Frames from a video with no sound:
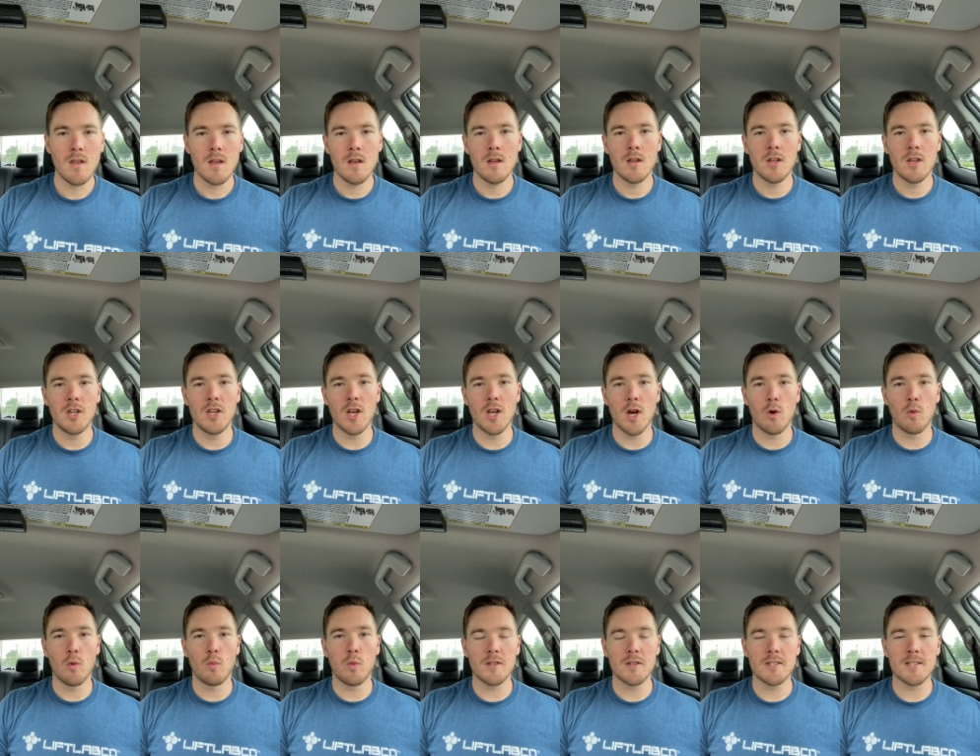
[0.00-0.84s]

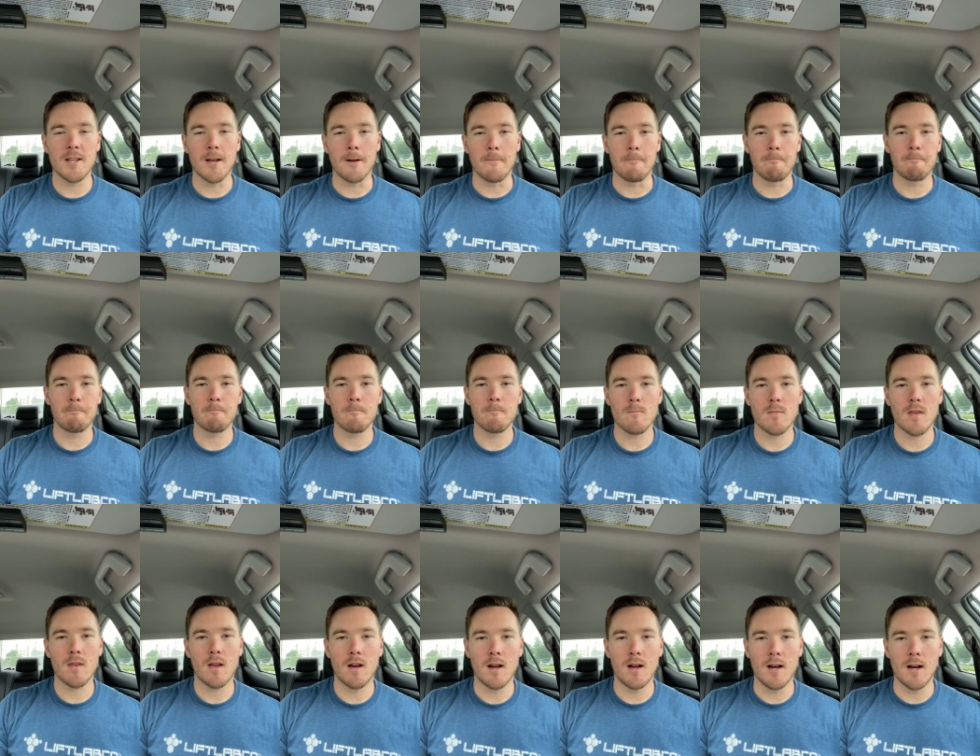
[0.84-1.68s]
Yo, what's up?
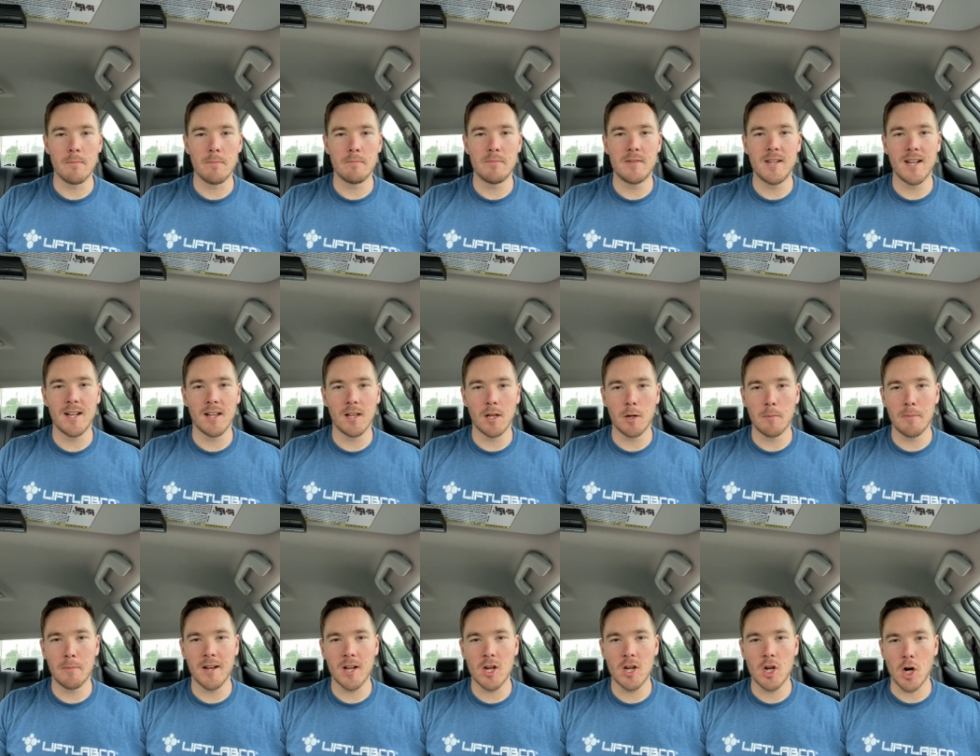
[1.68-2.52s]
Did a
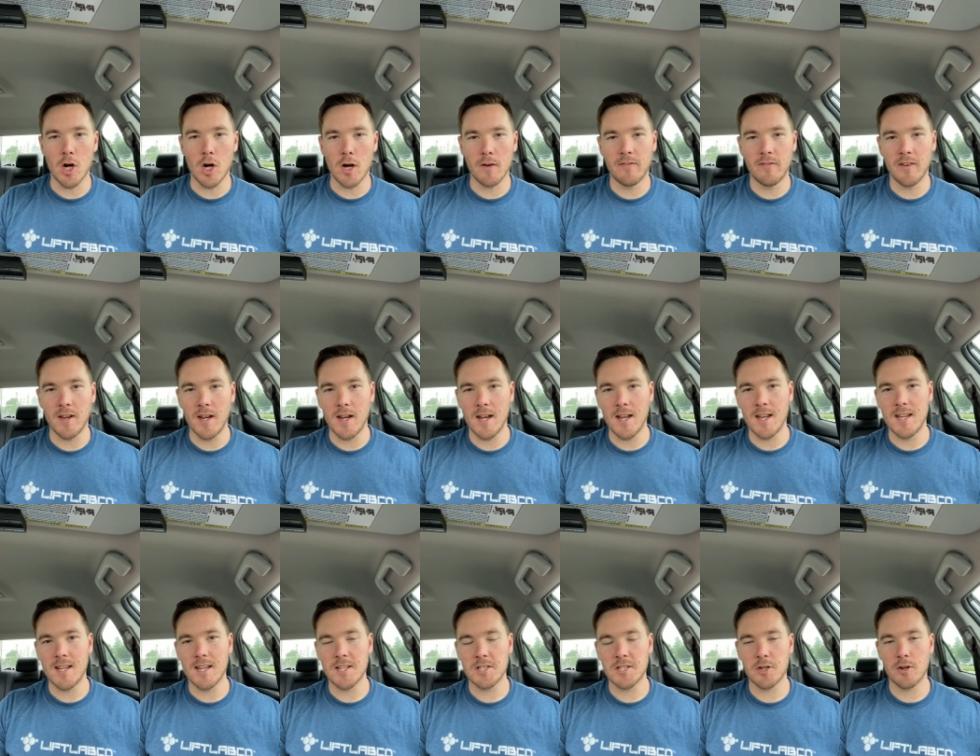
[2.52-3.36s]
little bit of golfing
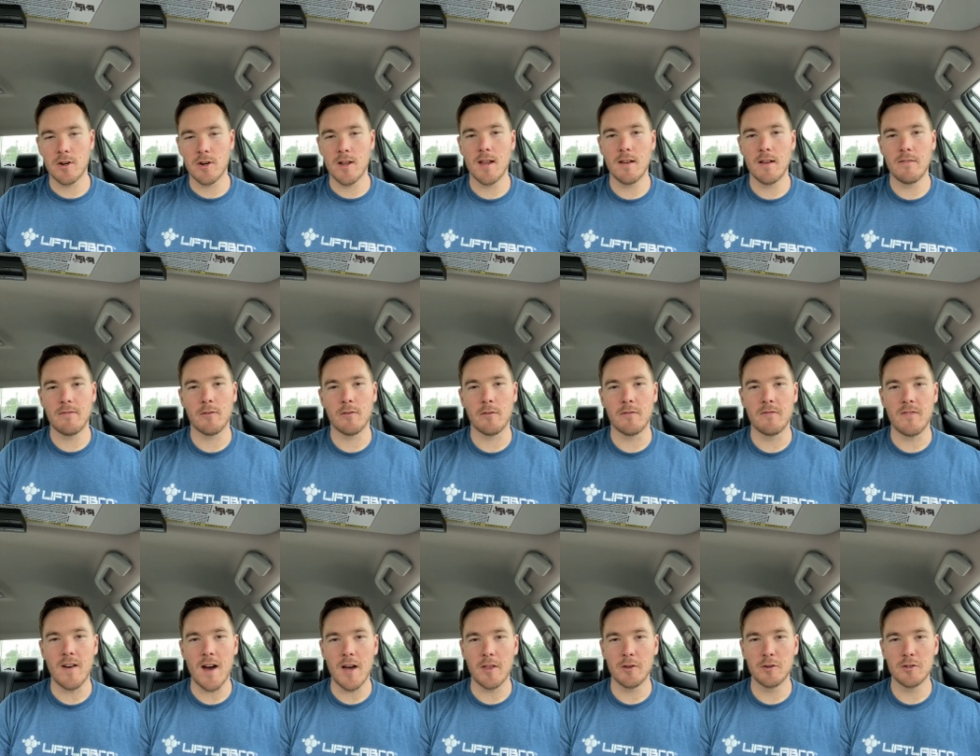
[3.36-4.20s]
yesterday for
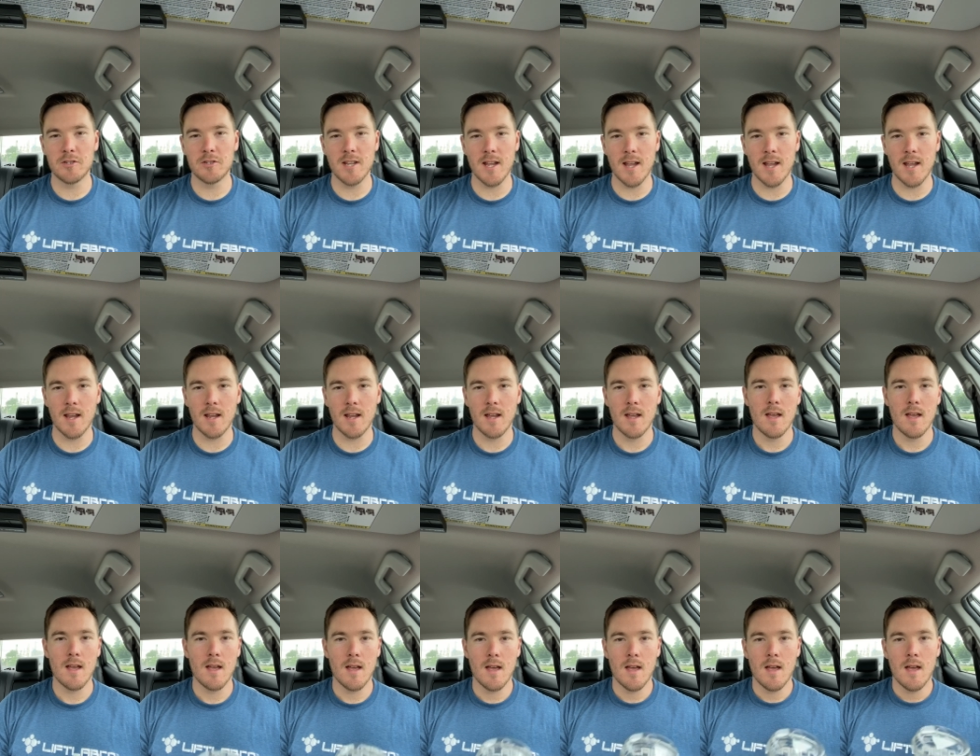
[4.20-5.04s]
Father's Day,
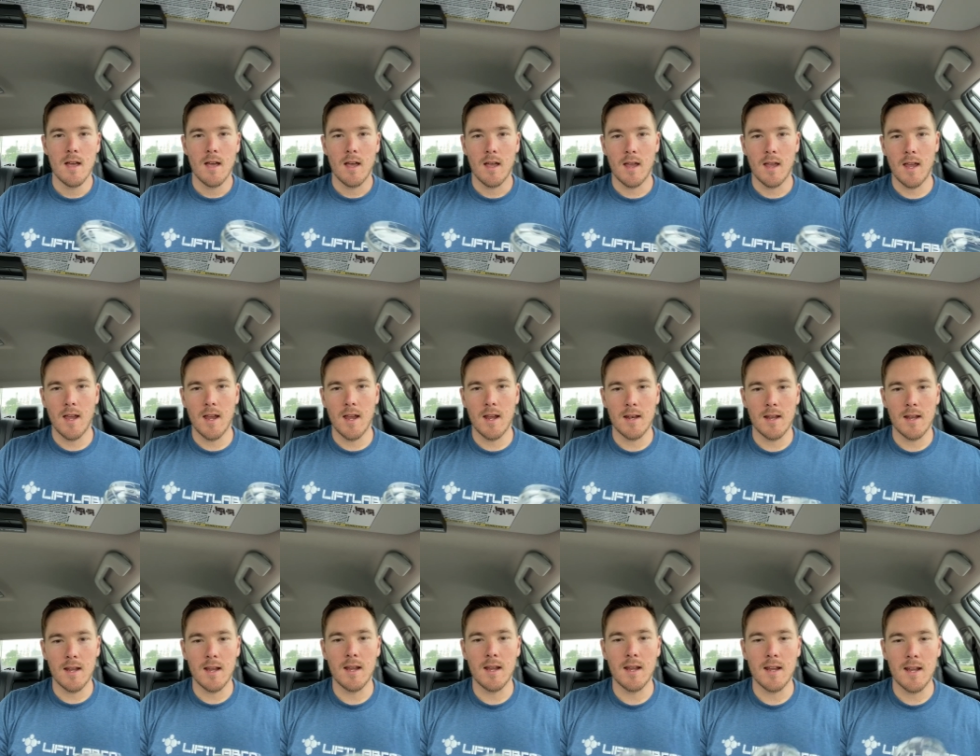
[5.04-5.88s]
and
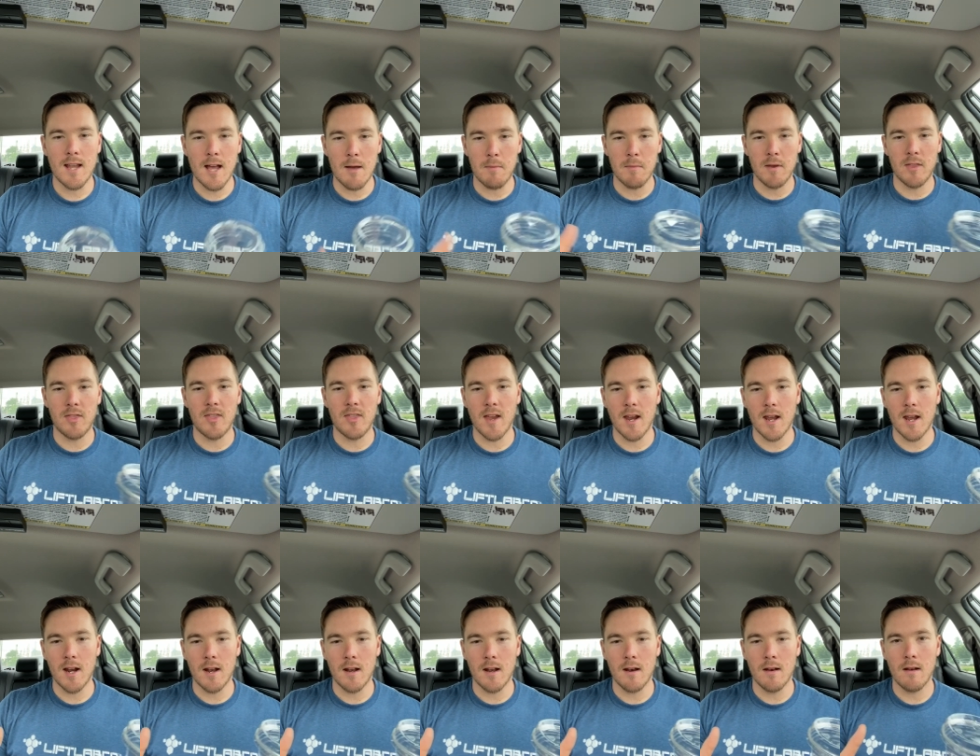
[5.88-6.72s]
it got me
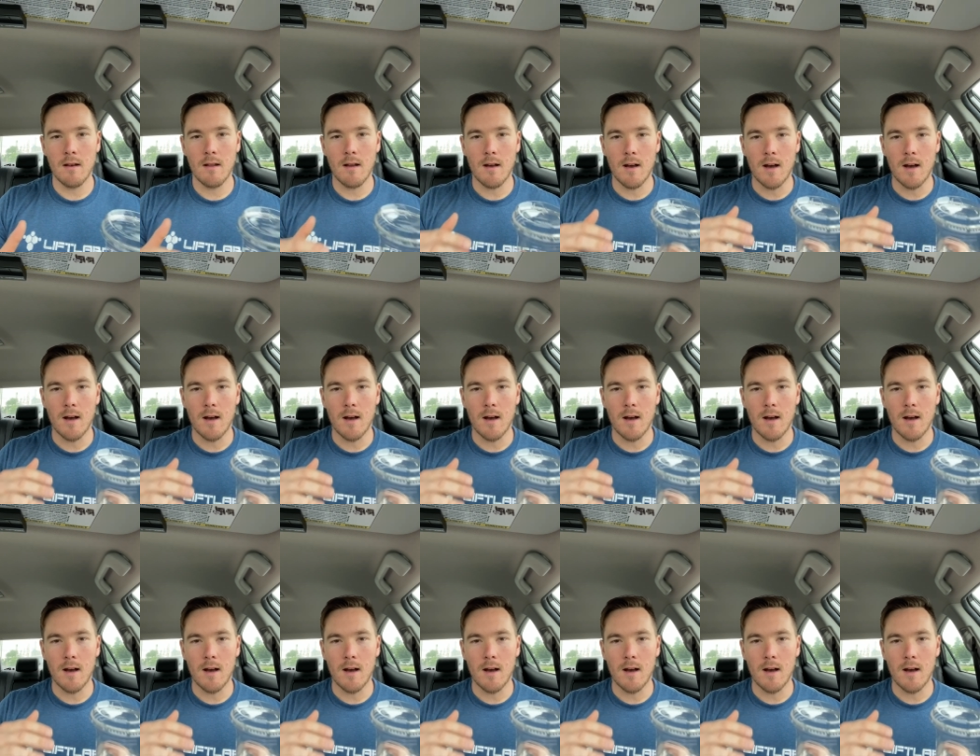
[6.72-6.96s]
thinking.